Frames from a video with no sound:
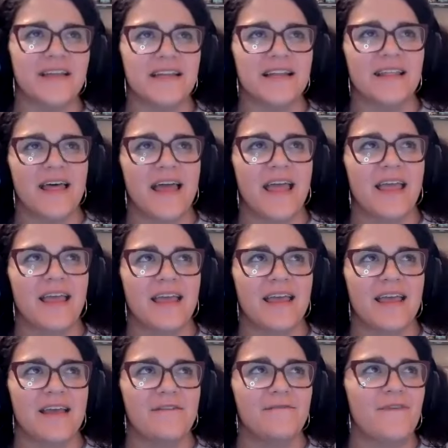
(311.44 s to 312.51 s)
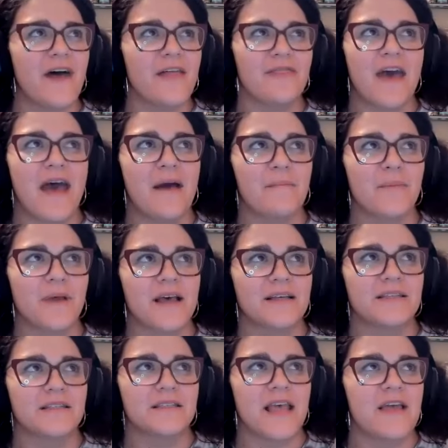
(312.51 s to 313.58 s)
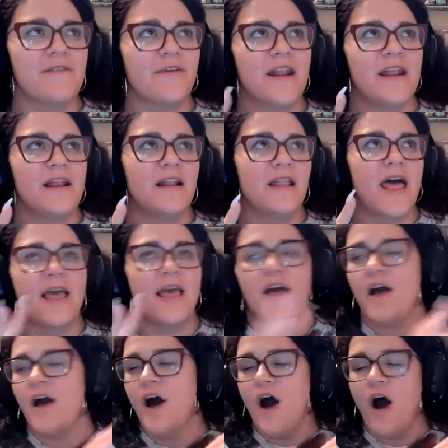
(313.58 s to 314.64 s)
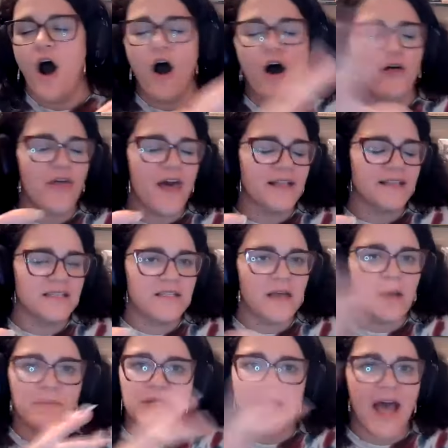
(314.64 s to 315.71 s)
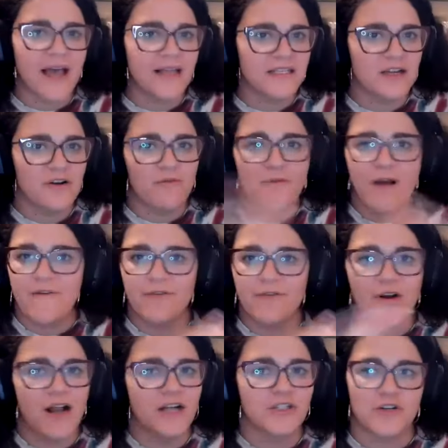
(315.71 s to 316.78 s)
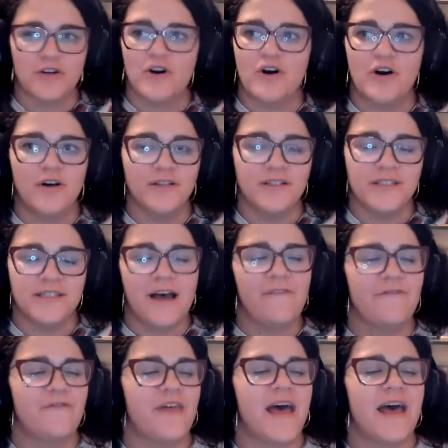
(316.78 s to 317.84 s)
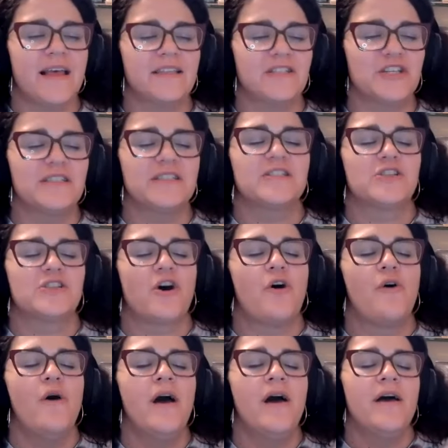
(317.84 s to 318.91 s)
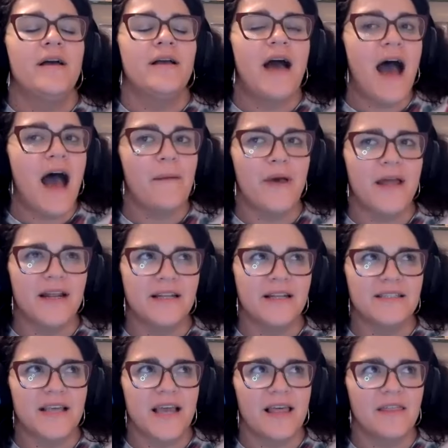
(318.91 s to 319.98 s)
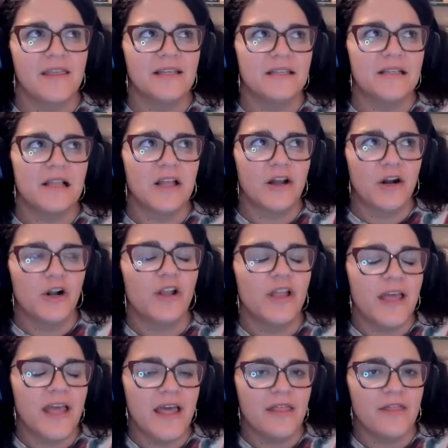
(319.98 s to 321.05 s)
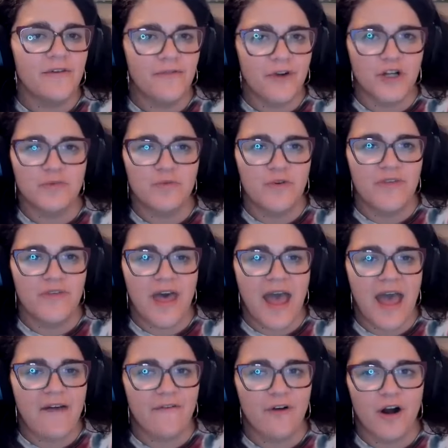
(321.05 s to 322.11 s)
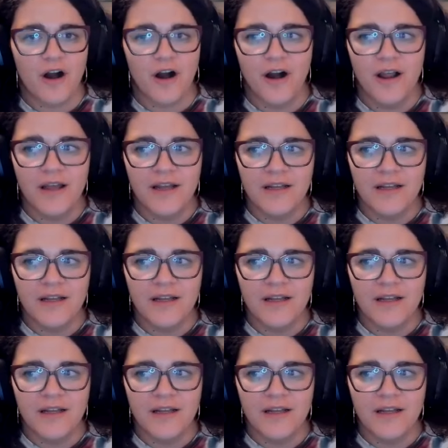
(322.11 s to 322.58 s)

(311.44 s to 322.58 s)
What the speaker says: didn't like invent that, because they invented like all that subtext and referential stuff that it's just so common. And it's like, this literally the first movie that ever,